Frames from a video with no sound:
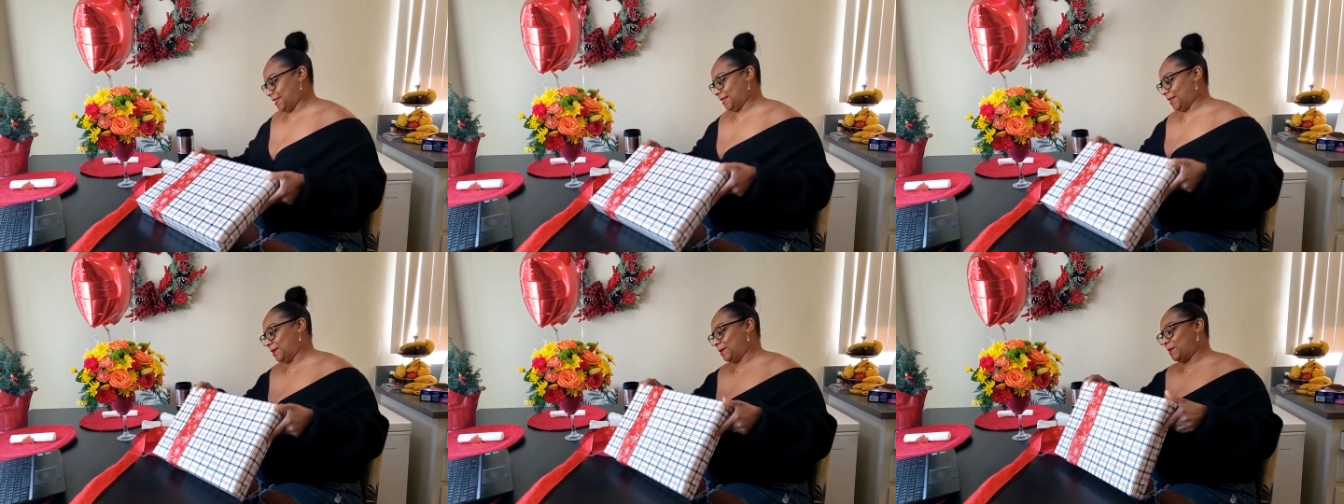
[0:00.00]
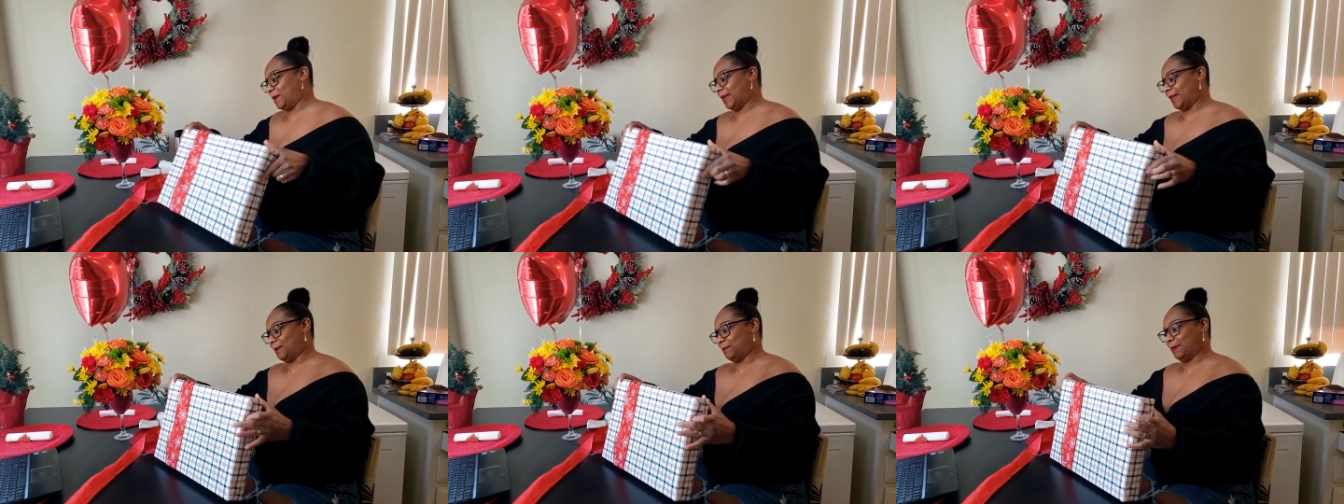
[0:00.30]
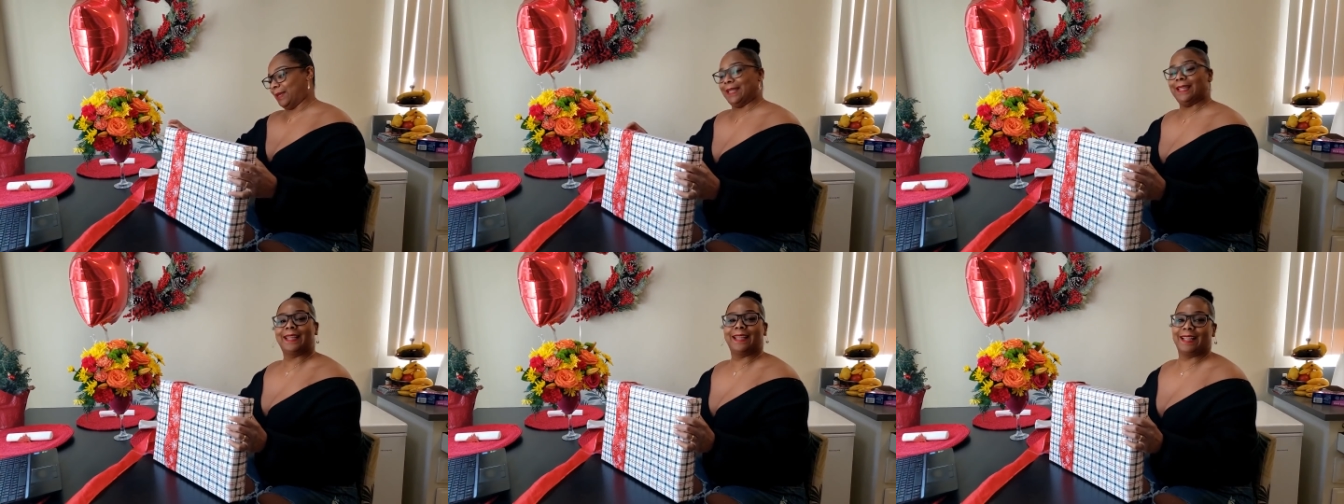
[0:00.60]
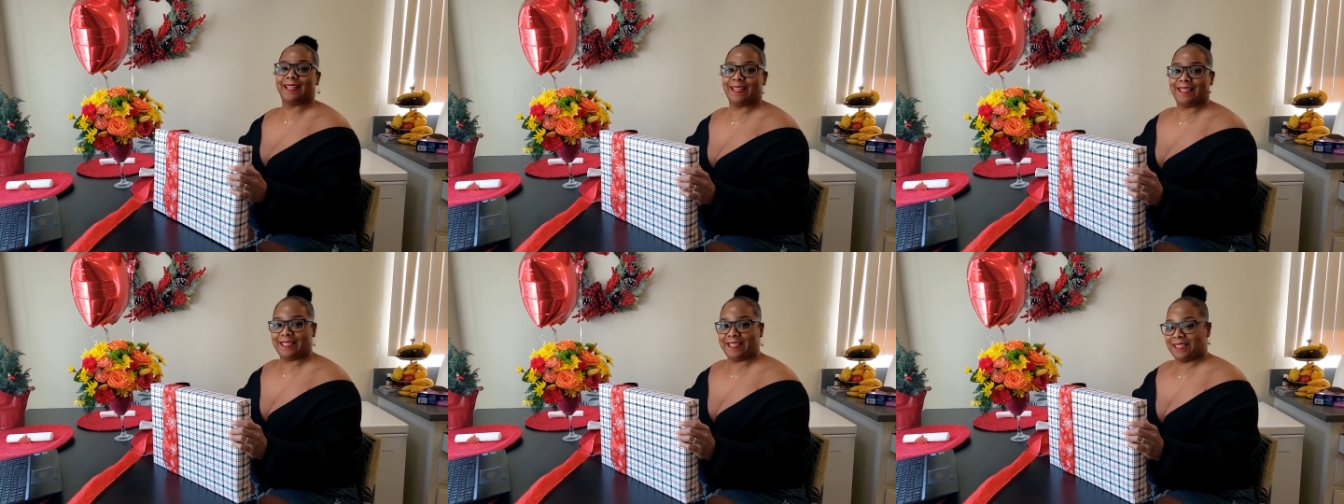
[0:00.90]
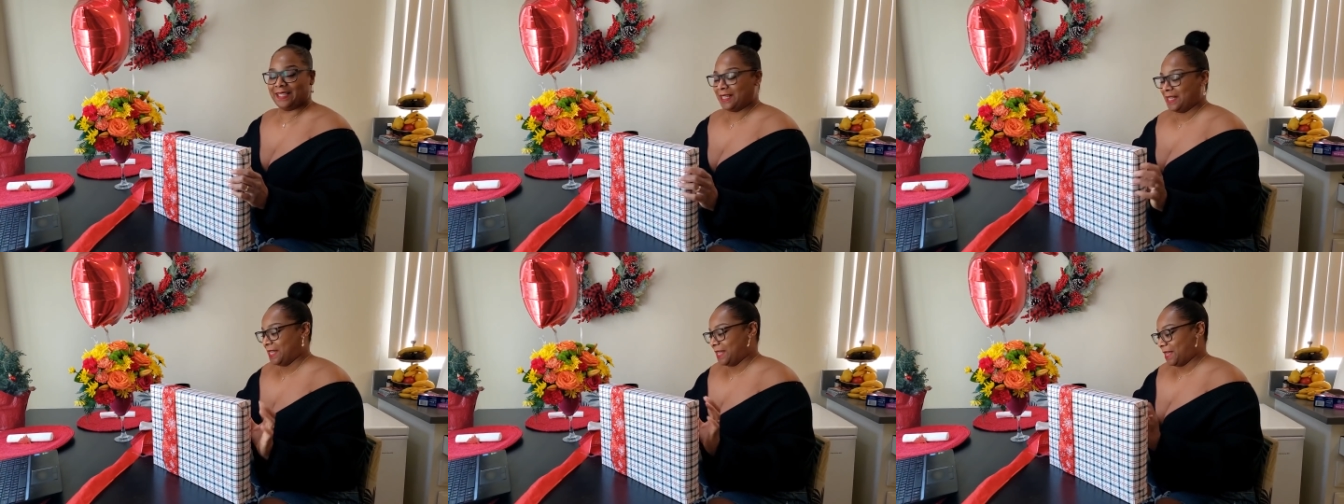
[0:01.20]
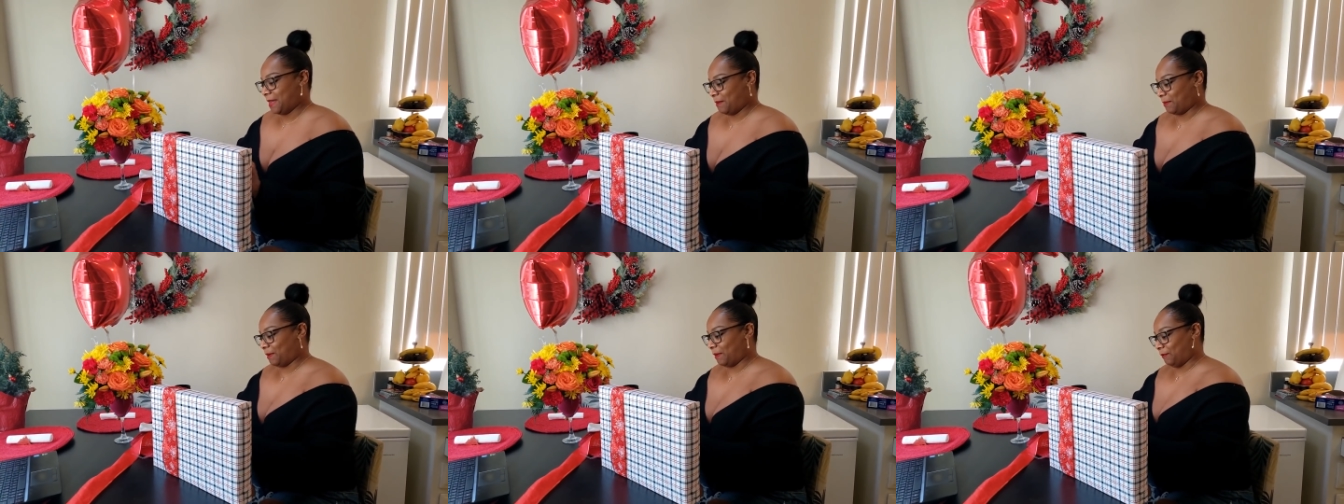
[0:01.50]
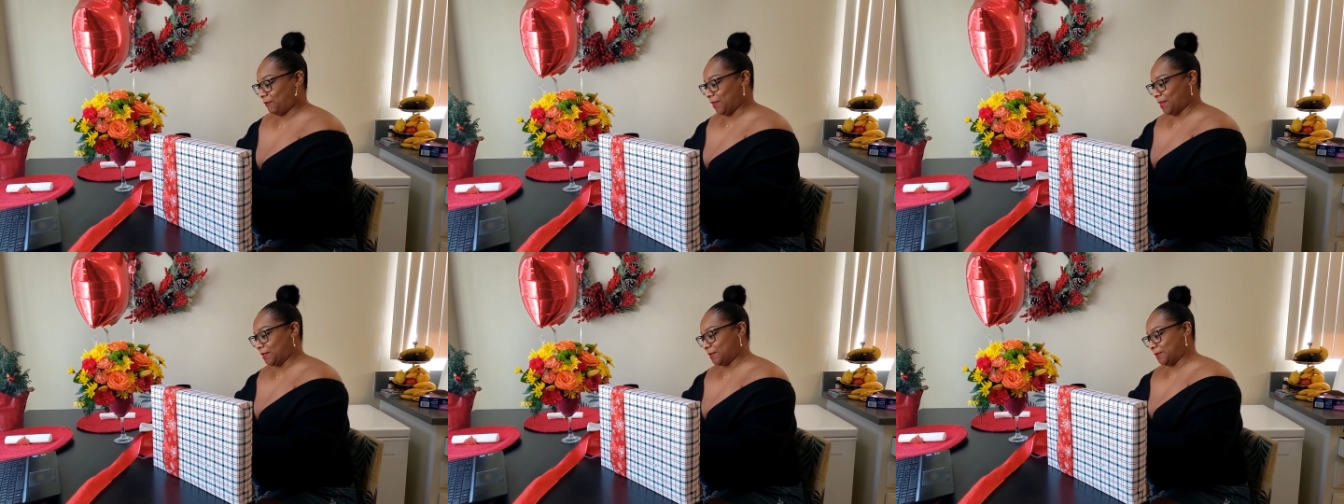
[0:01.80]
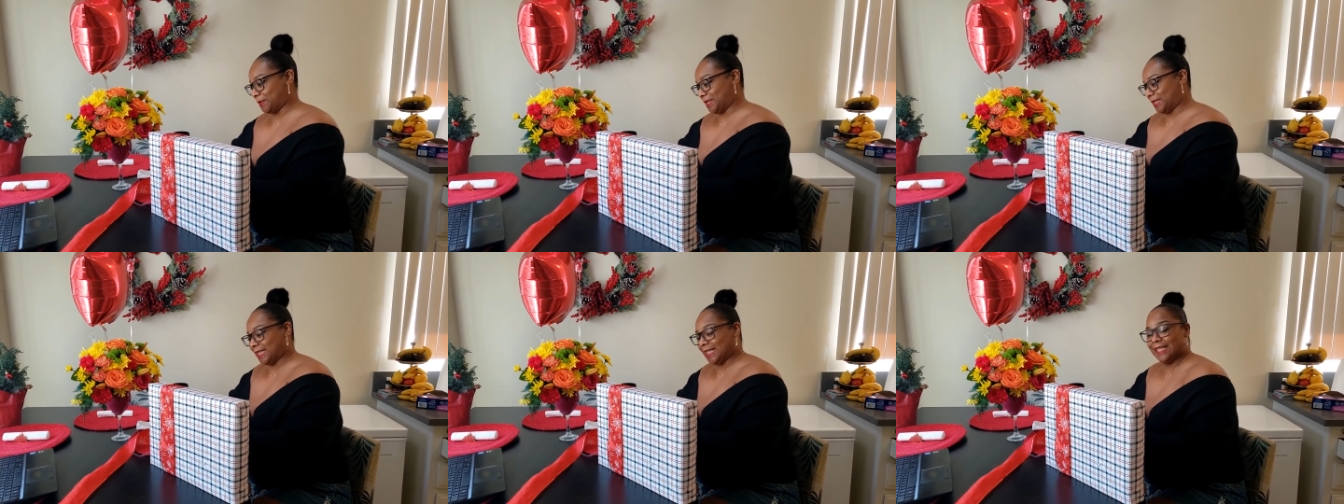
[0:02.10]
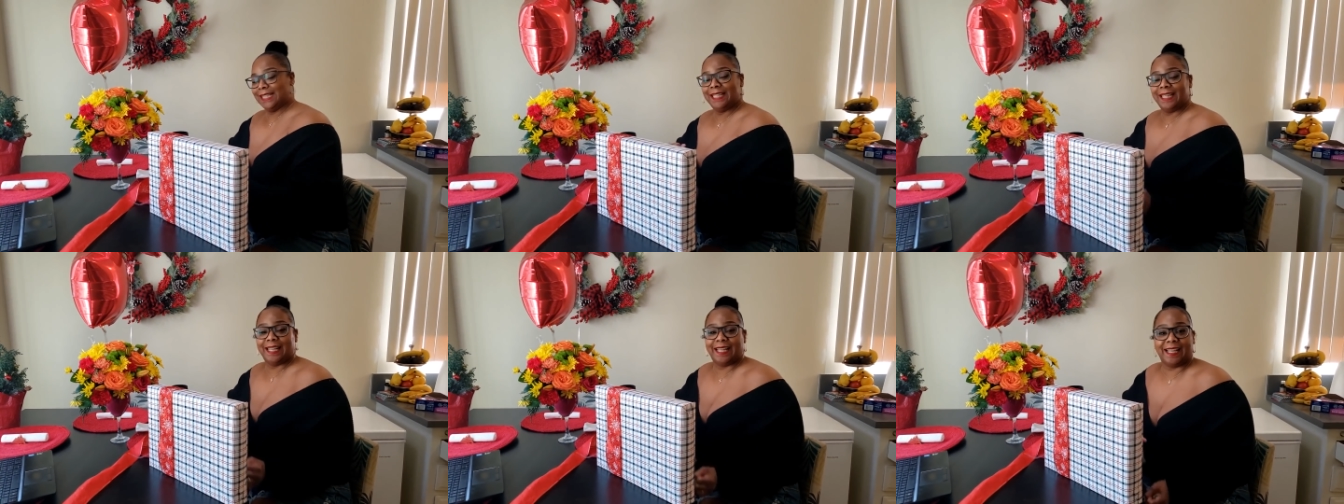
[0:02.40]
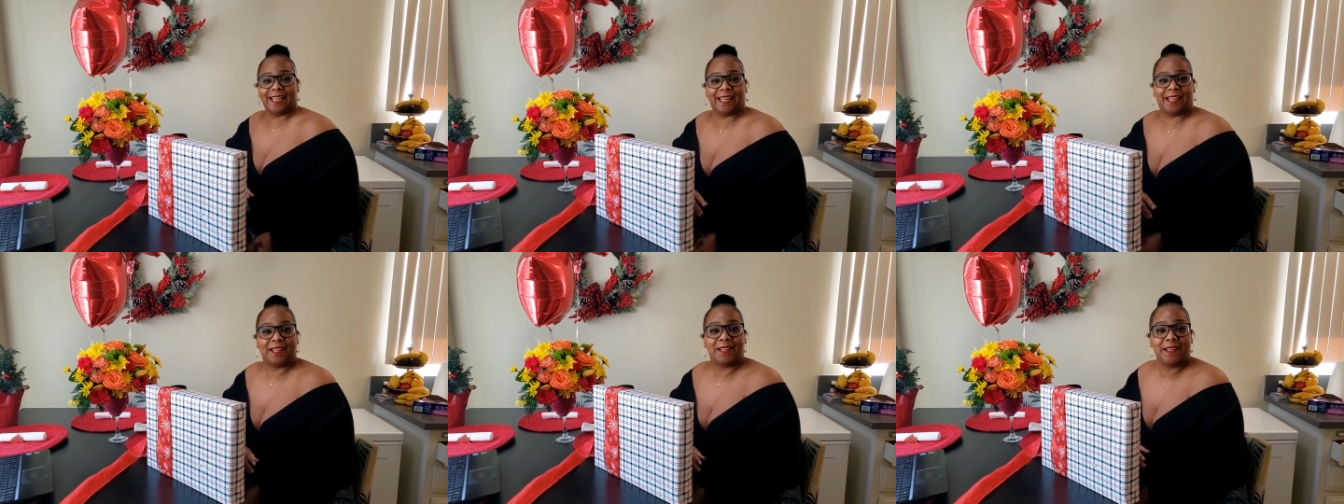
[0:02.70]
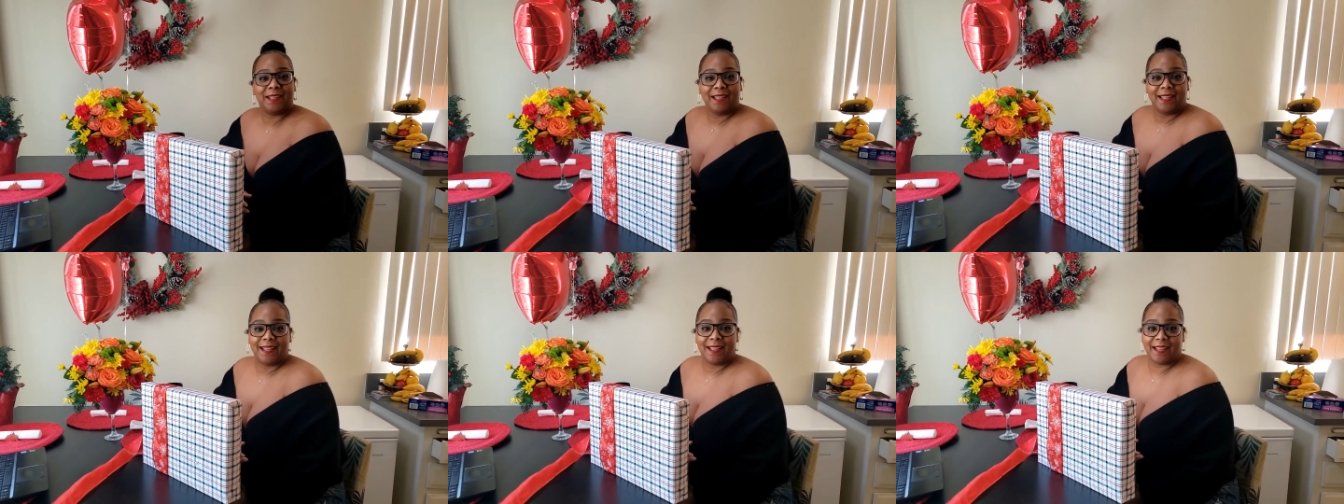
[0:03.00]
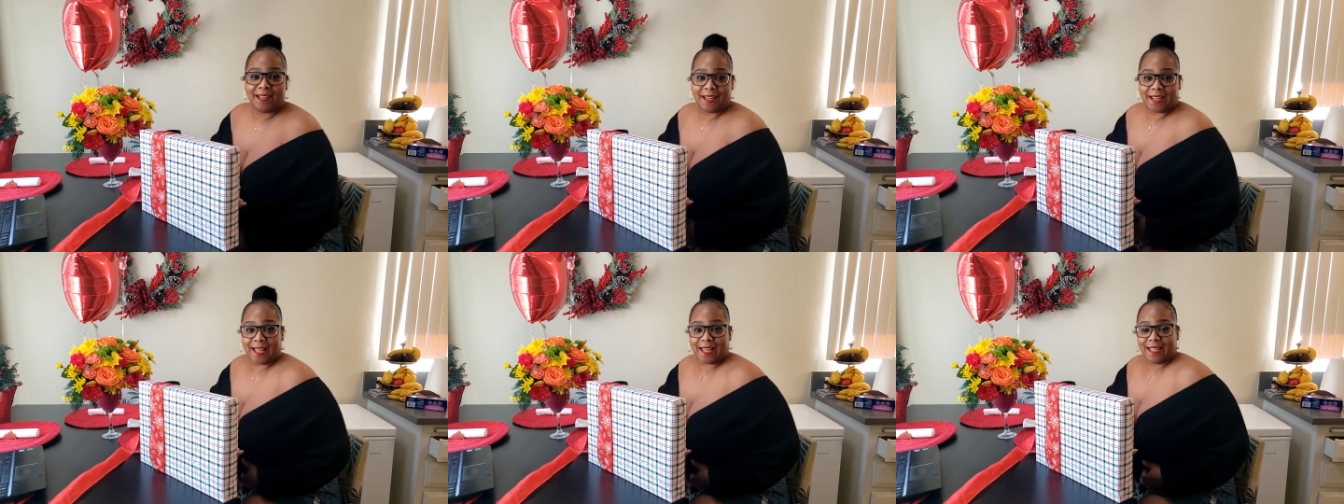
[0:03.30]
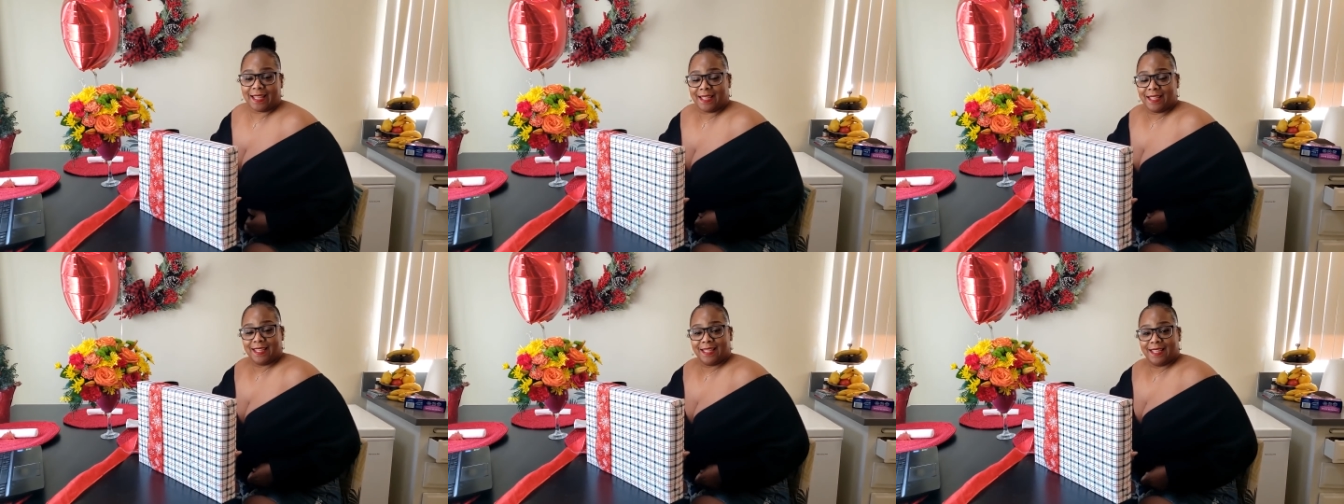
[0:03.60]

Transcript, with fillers: You get me? Okay. So wait, wait, wait, wait, wait. Okay.